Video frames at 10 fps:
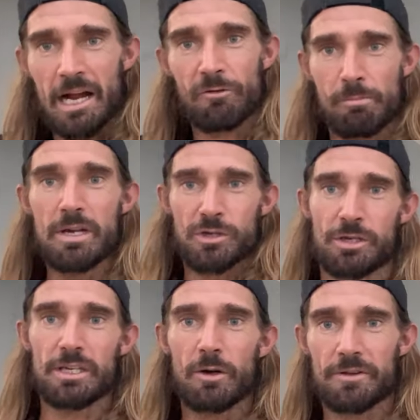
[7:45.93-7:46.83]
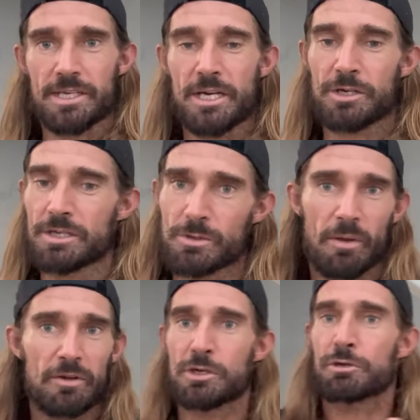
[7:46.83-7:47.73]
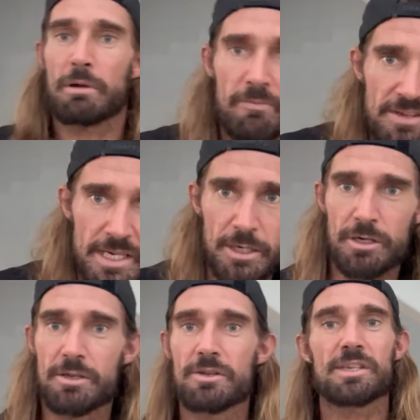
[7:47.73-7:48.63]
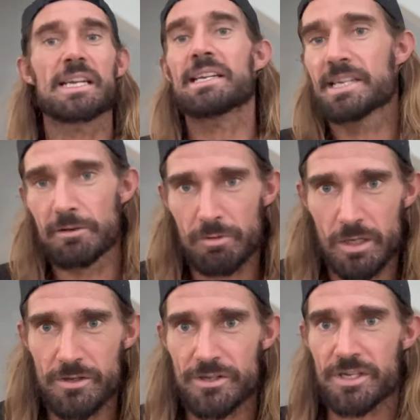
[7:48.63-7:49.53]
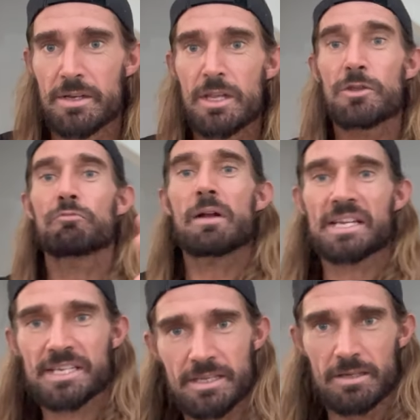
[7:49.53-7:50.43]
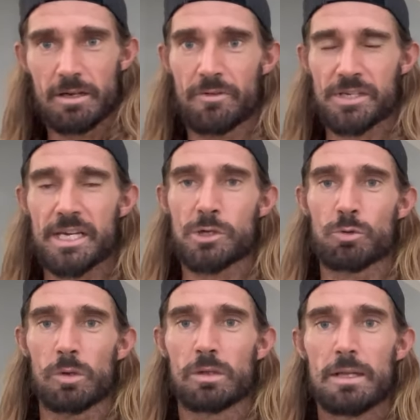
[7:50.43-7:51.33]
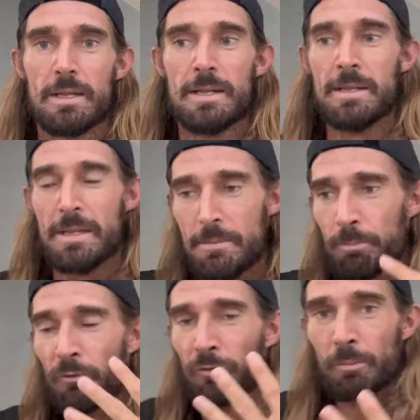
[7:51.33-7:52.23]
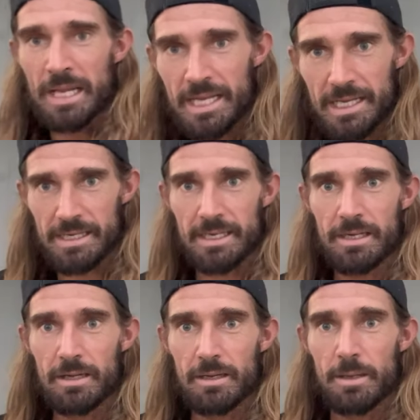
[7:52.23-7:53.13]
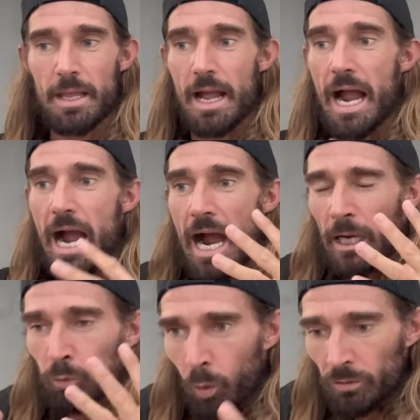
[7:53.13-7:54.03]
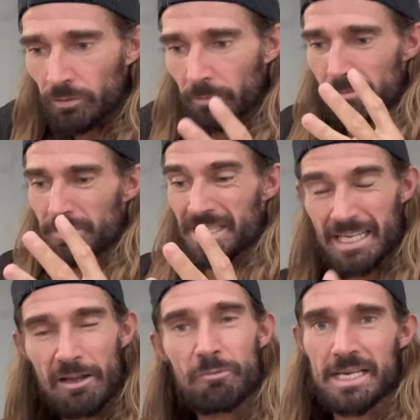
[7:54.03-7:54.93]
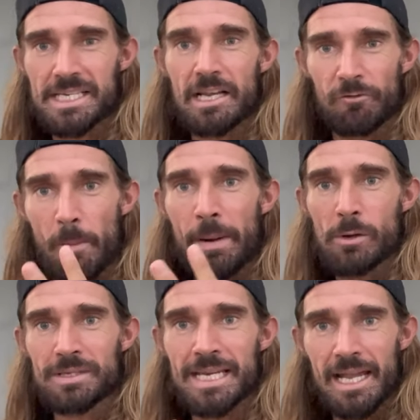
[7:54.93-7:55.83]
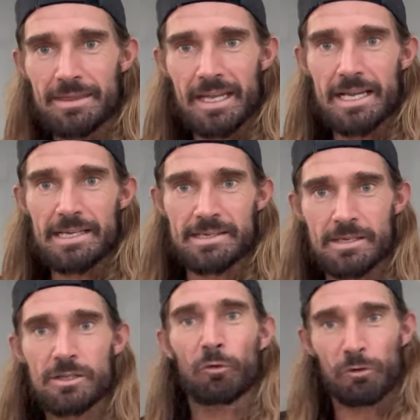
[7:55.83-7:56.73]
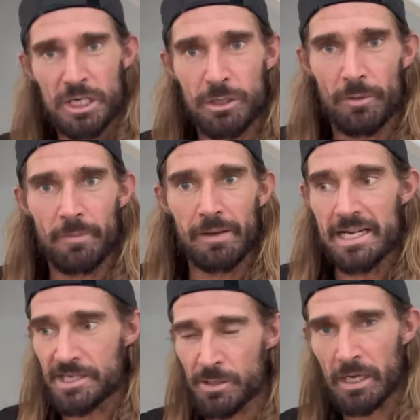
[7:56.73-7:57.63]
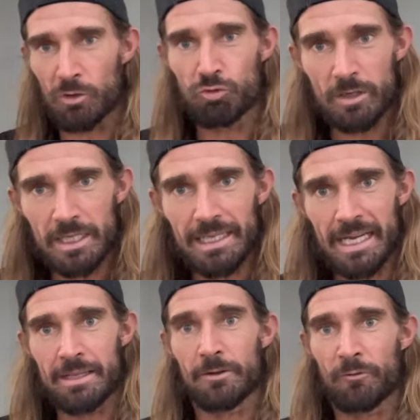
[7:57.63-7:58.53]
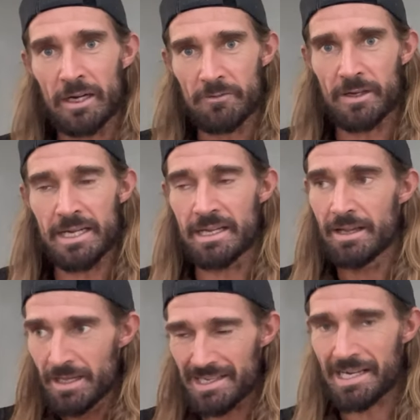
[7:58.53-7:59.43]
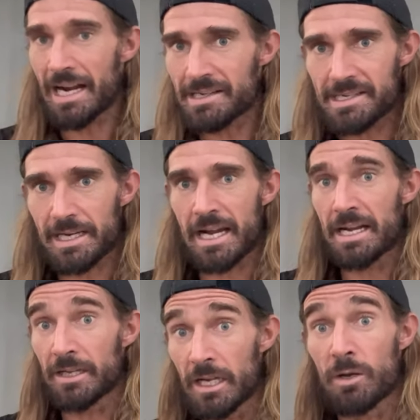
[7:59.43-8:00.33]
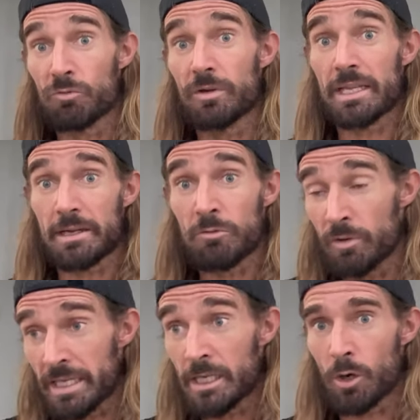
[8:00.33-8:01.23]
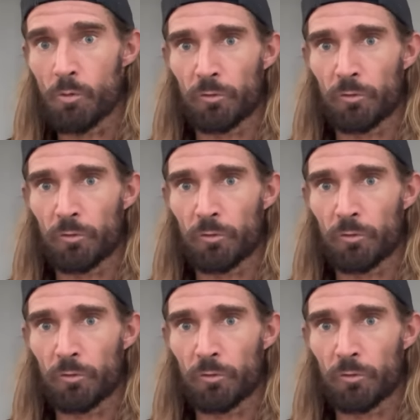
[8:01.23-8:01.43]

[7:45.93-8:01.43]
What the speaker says: haven't mentioned the other sessions, whether it's strength sessions, easier runs, the rest of the schedule. But from here, I'd want to give myself about 10 days to freshen up the legs so I could really hit the 5K as hard as I can and really, really go